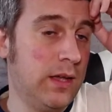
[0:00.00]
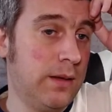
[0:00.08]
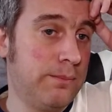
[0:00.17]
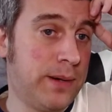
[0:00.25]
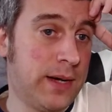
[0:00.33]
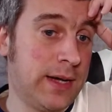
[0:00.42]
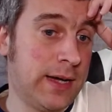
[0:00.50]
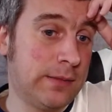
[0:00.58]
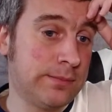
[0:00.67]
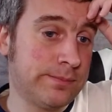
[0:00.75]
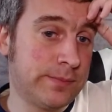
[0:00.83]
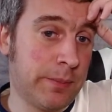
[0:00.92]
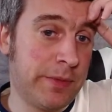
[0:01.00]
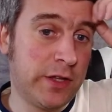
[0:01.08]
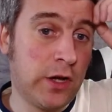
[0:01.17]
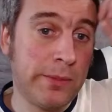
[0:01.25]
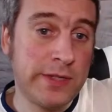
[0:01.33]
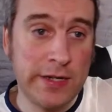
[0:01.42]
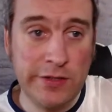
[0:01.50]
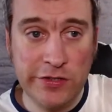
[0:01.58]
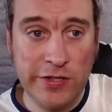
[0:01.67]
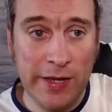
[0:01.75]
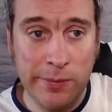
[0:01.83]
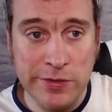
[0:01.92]
But I mean, the commentator just
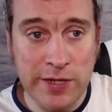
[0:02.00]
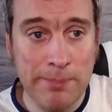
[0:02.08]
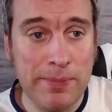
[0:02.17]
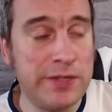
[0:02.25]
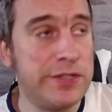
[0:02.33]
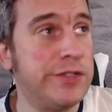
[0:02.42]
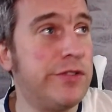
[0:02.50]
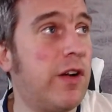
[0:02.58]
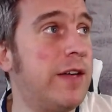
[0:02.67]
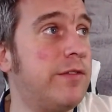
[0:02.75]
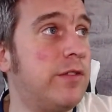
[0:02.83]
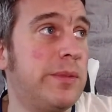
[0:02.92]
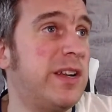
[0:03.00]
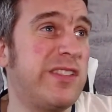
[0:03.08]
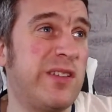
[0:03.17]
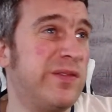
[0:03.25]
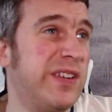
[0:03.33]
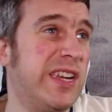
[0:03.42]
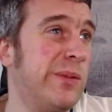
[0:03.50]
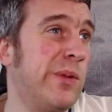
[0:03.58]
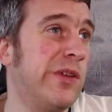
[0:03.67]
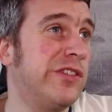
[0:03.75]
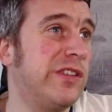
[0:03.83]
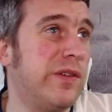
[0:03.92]
saying it was an ambitious drive. I mean, I don't think it,
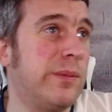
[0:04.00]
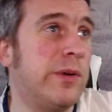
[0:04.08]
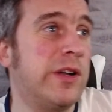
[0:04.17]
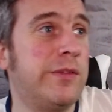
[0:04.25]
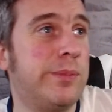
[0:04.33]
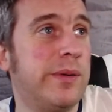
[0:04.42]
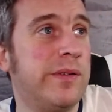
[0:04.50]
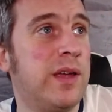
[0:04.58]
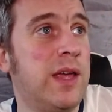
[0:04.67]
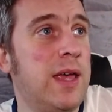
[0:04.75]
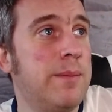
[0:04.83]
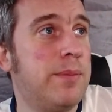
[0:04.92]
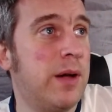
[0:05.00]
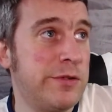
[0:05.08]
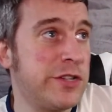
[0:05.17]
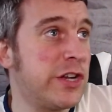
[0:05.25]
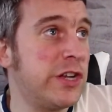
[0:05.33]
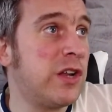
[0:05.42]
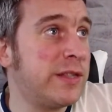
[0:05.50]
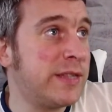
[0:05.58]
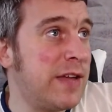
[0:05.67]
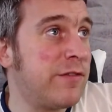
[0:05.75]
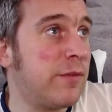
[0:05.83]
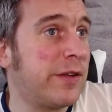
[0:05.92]
but it was a good
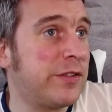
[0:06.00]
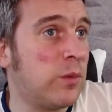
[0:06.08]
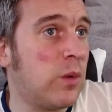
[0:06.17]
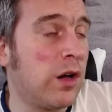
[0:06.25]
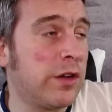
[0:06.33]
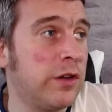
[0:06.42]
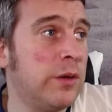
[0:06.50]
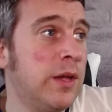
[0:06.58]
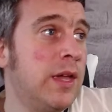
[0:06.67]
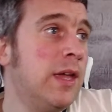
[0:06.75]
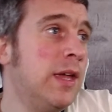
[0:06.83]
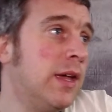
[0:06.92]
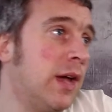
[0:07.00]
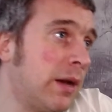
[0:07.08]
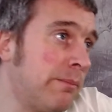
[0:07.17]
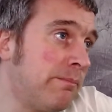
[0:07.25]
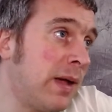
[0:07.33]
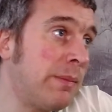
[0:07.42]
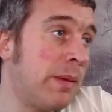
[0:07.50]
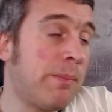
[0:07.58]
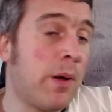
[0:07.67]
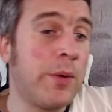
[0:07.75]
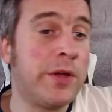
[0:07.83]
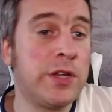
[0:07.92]
idea from Masuaku, and maybe
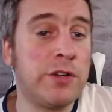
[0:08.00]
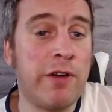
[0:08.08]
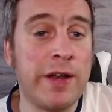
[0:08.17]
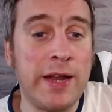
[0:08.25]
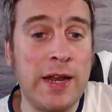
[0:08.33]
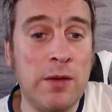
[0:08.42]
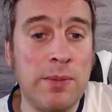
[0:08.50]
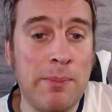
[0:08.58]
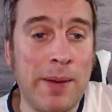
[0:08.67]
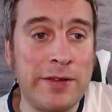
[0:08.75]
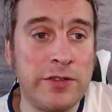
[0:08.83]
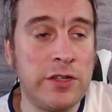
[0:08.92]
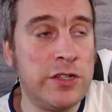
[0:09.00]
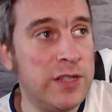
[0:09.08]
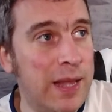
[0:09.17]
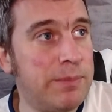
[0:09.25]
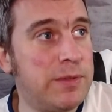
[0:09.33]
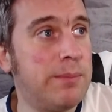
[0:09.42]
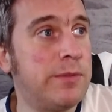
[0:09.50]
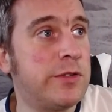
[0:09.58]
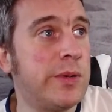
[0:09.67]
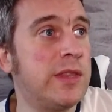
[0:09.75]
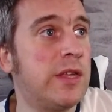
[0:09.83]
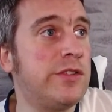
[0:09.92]
Bowen could have read it a little bit better and nipped in
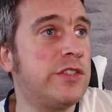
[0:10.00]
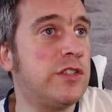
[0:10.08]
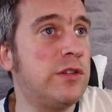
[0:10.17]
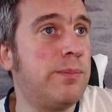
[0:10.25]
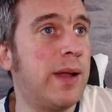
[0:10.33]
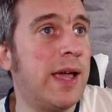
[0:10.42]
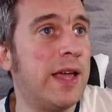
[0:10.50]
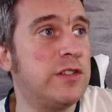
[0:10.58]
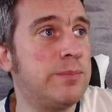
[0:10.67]
between those two players.